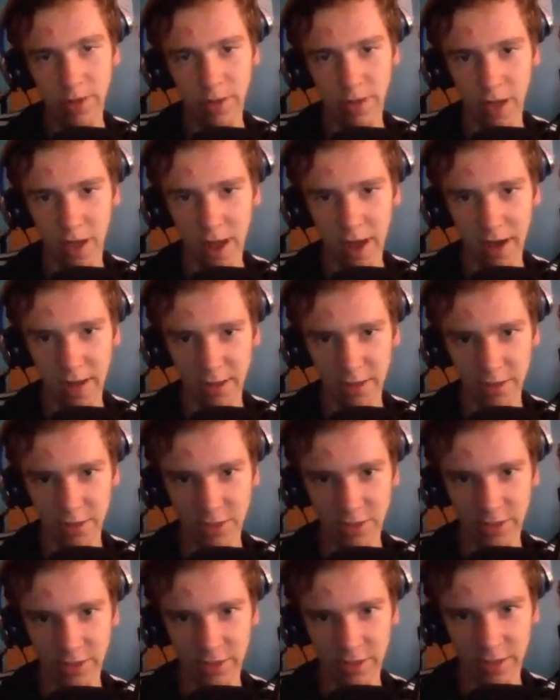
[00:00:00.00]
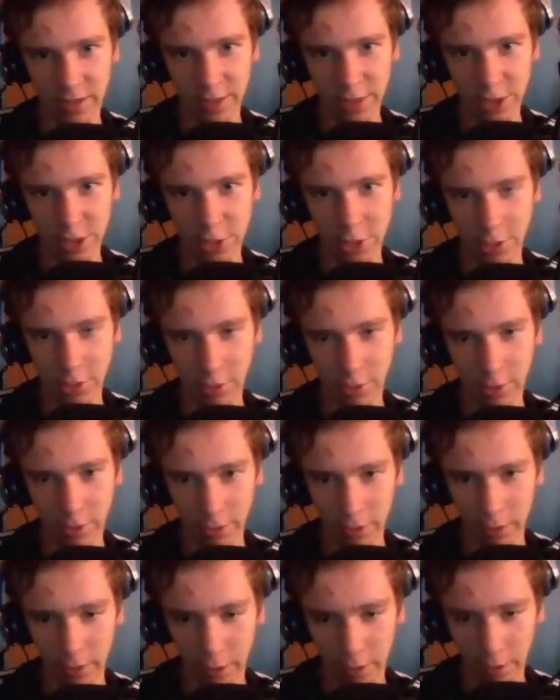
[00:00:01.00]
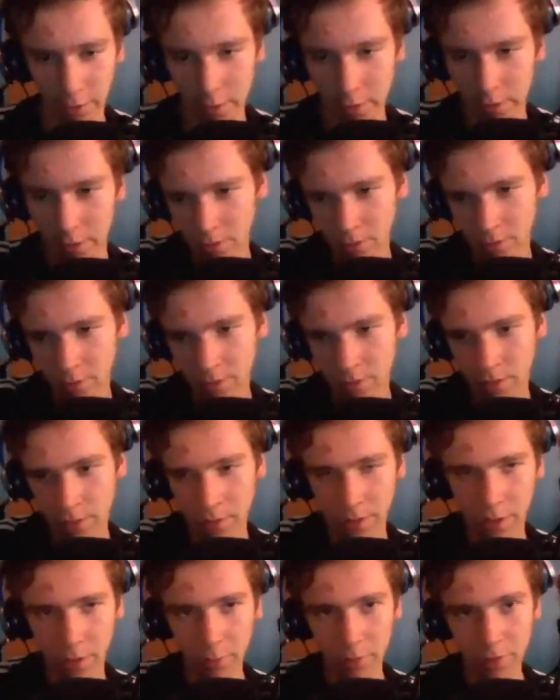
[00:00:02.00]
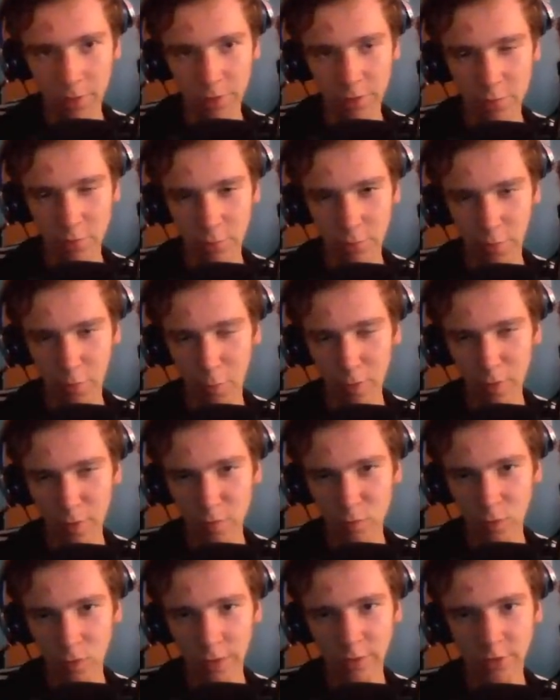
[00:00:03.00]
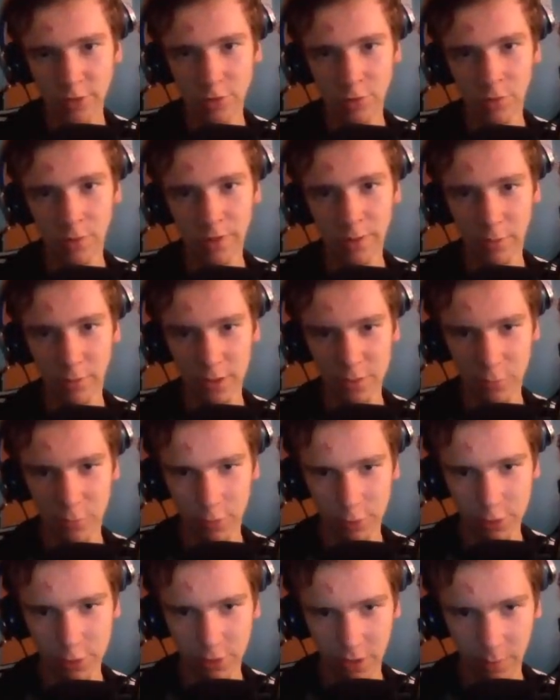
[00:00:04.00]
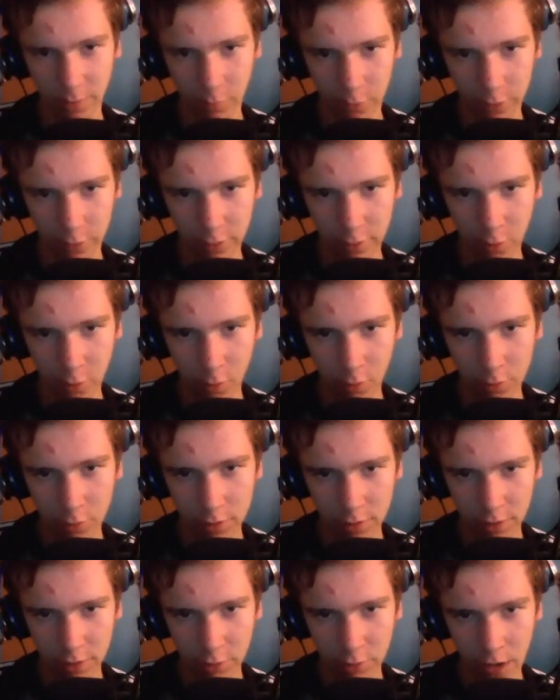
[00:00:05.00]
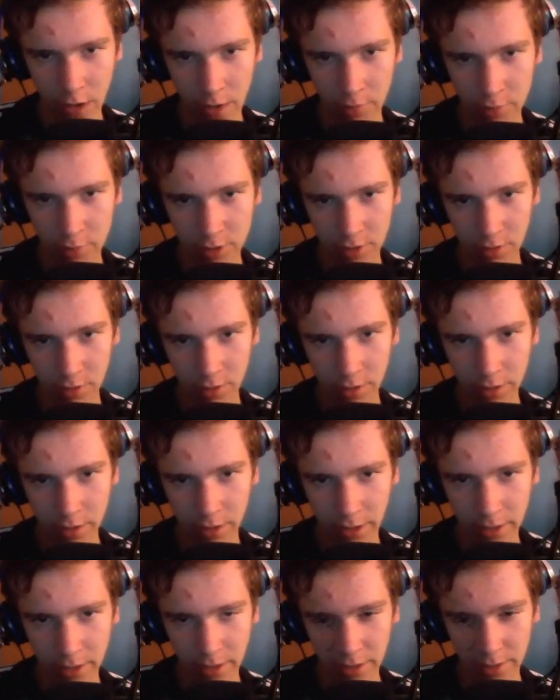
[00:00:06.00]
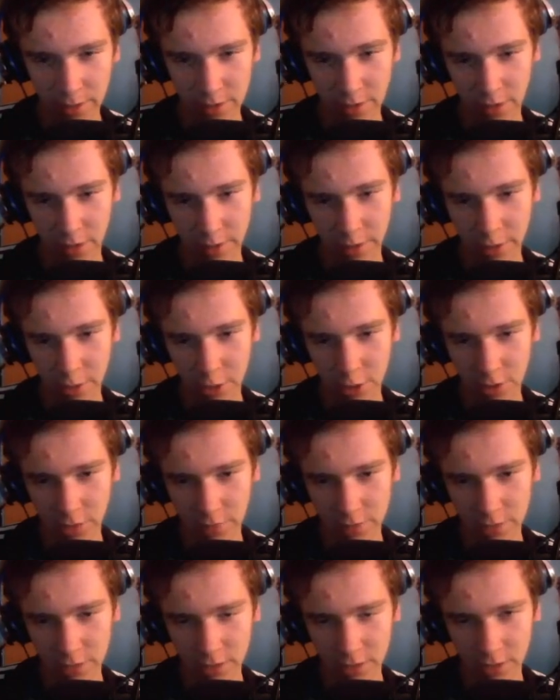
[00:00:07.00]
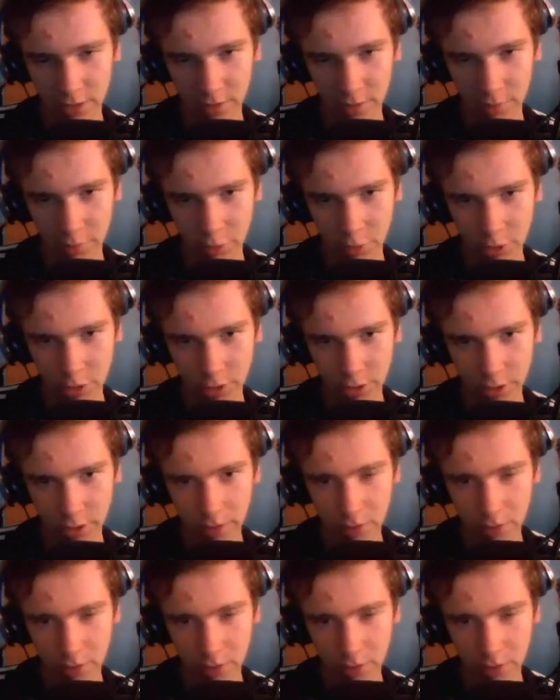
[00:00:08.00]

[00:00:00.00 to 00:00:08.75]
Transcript: that is the issue here. Now, what does what does one do when he wants more steam? He goes, he grabs the lignite dust, and he shoves it in the machine.